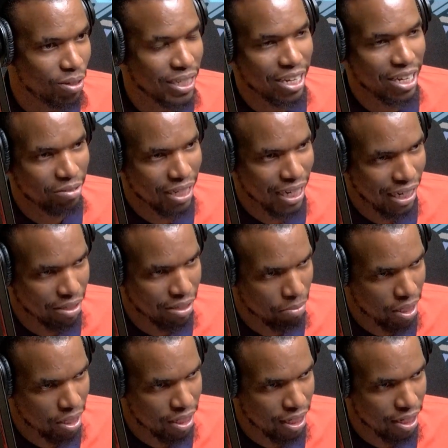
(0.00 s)
what are the new tax
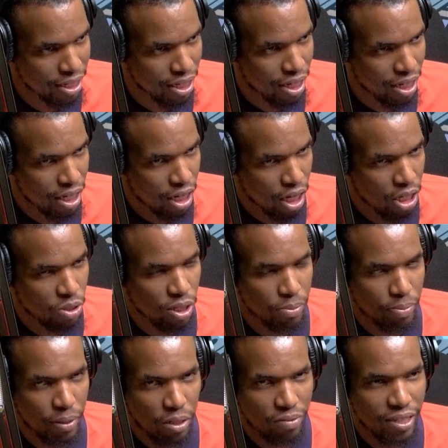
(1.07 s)
measures okay and so as
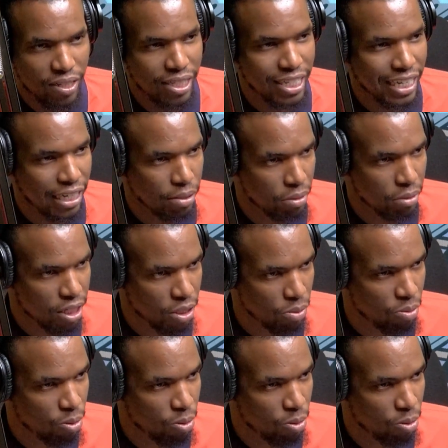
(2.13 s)
part of these tax measures we,